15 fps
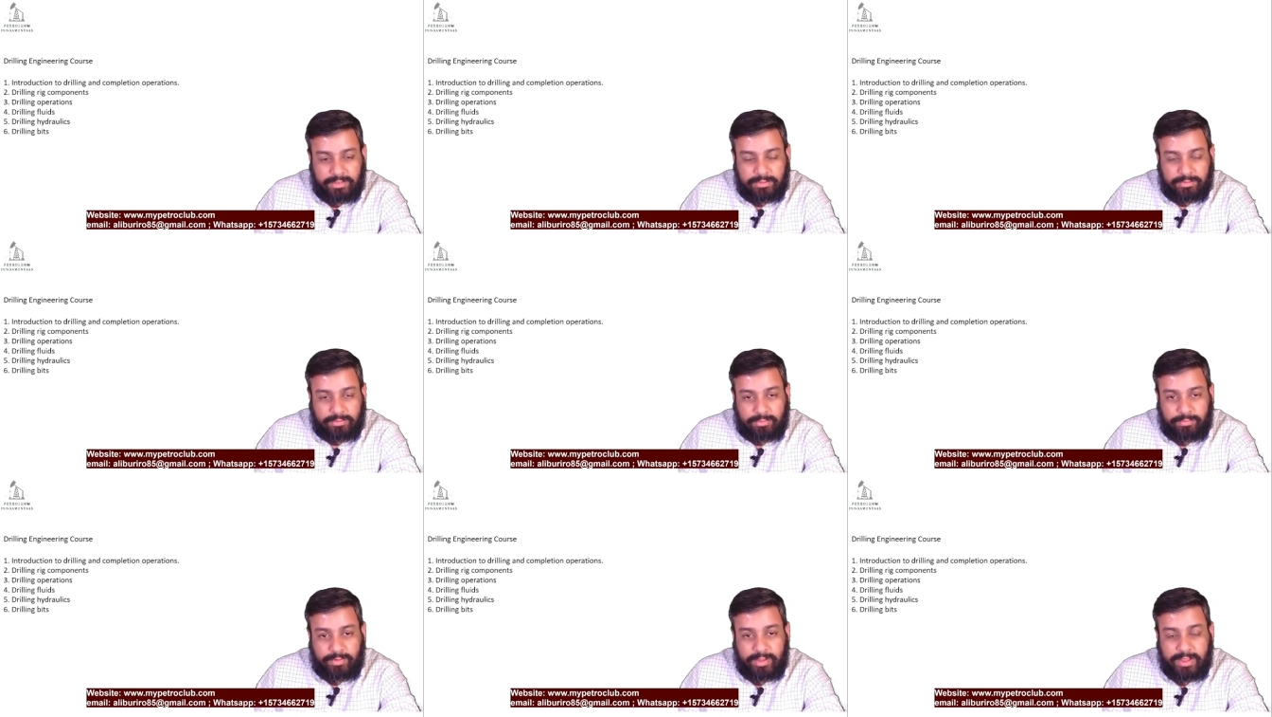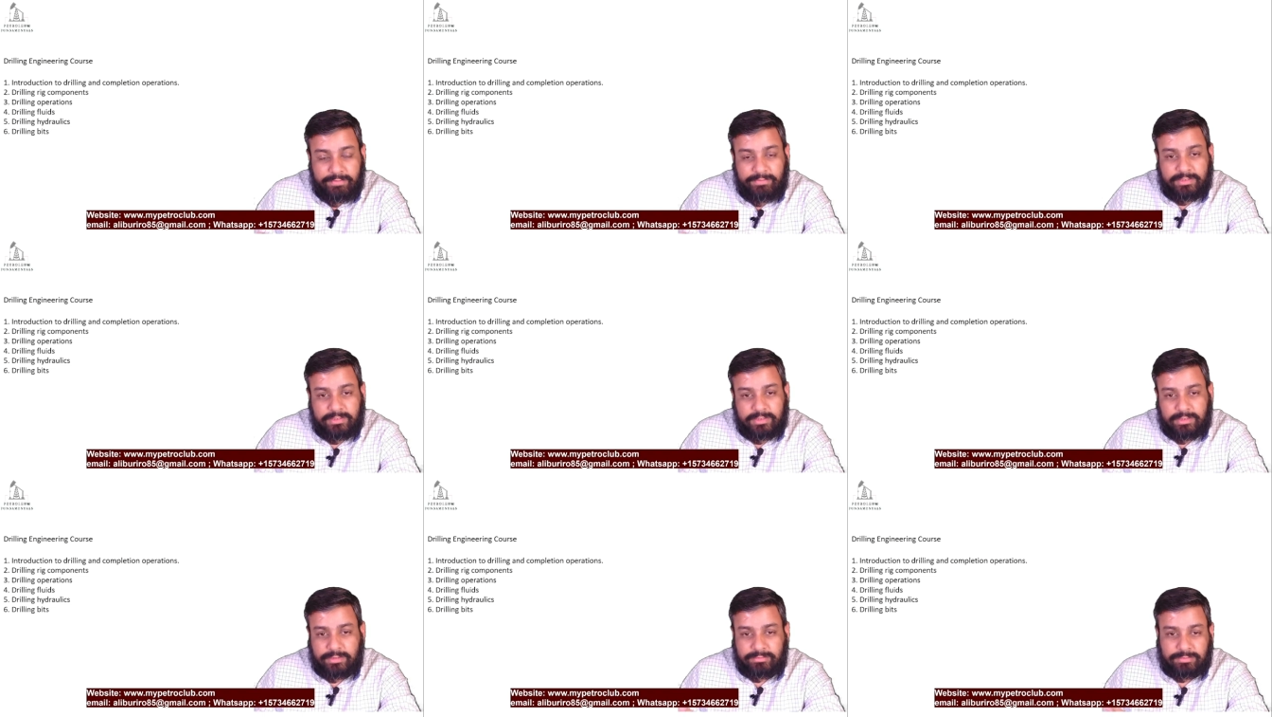So every
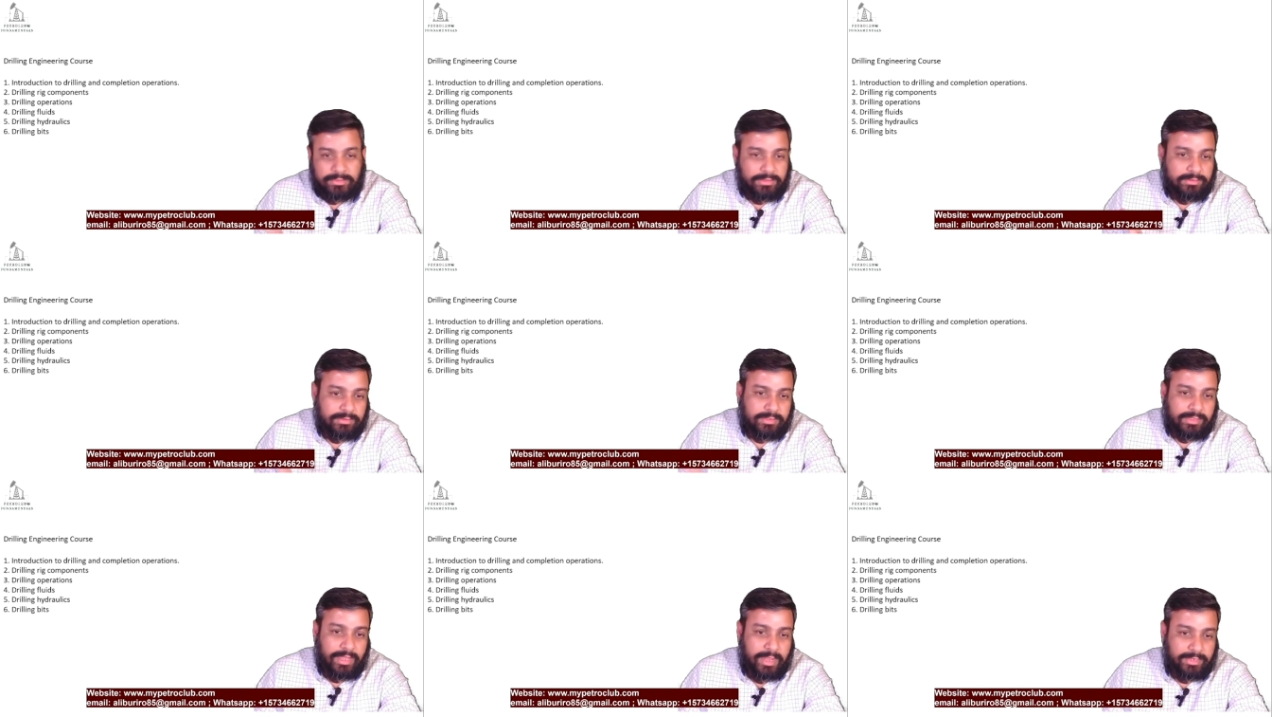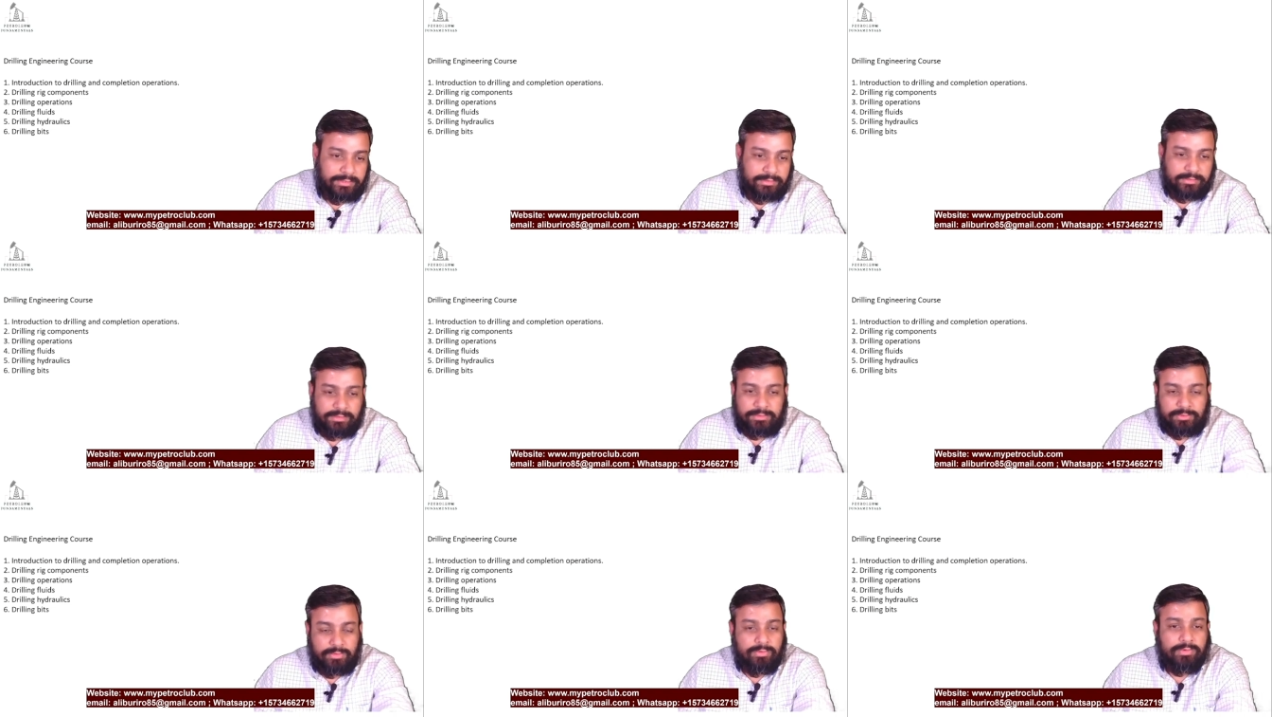circumstances has
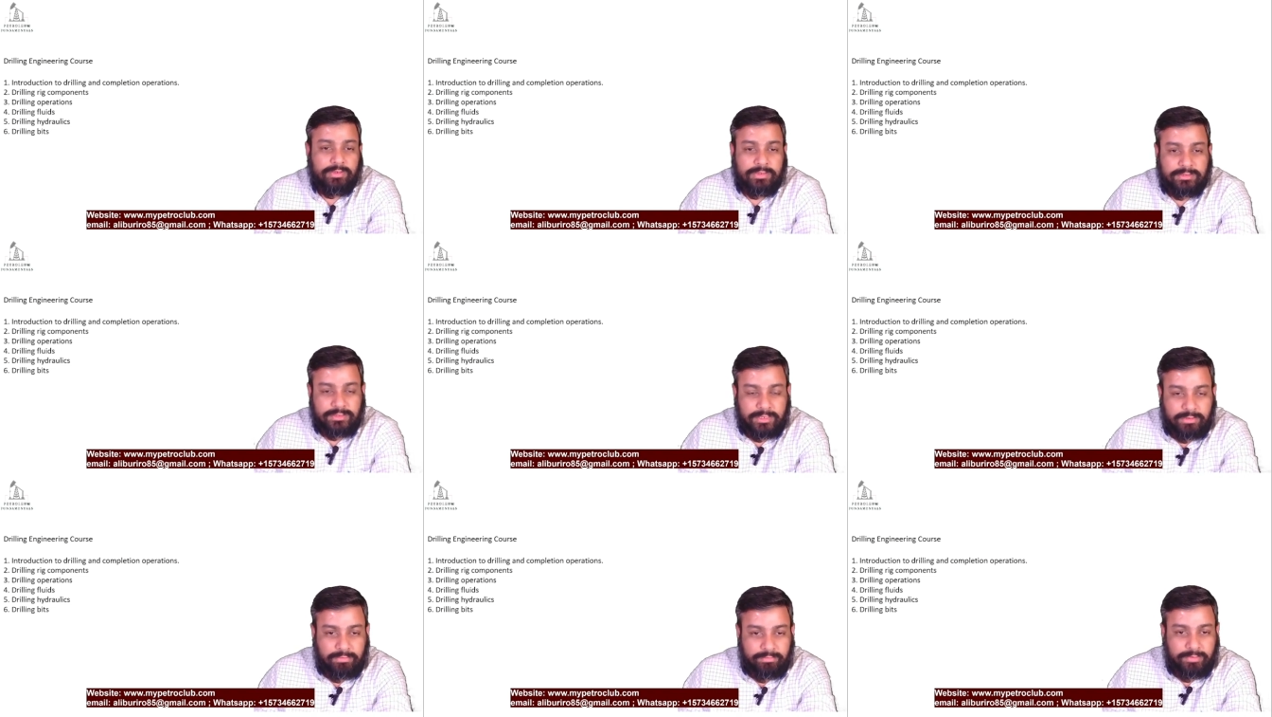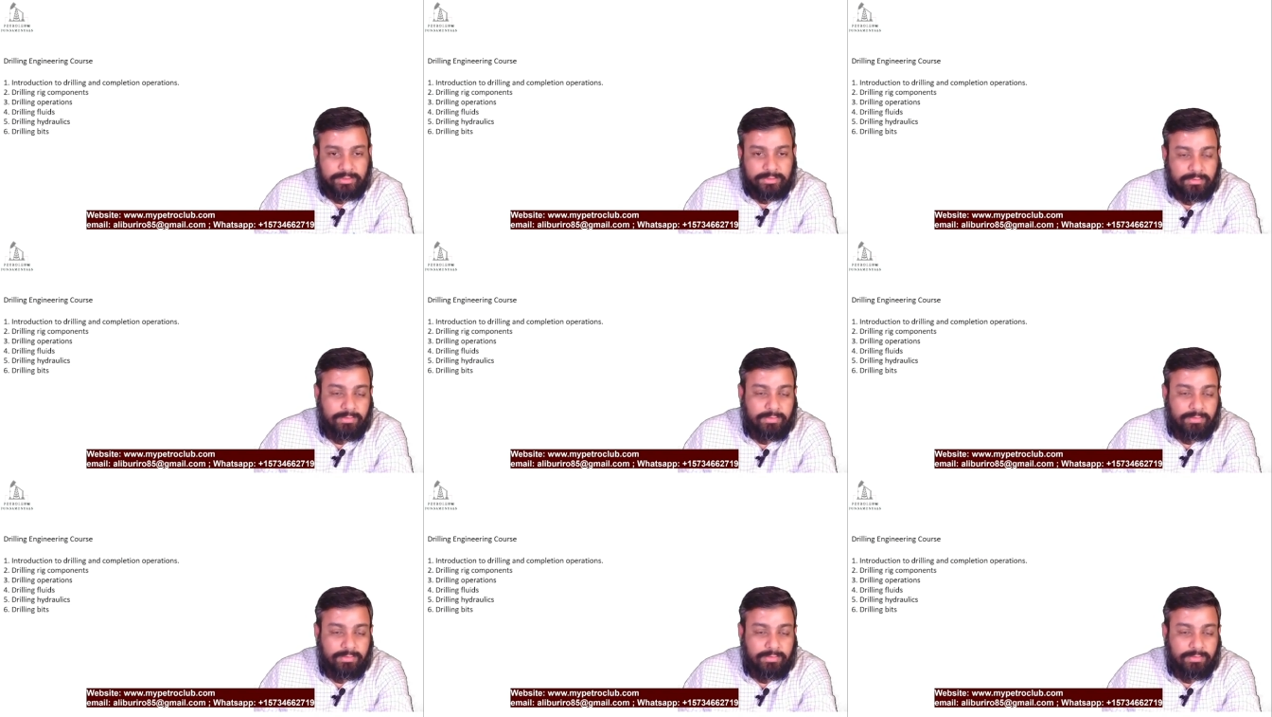its own set of bits.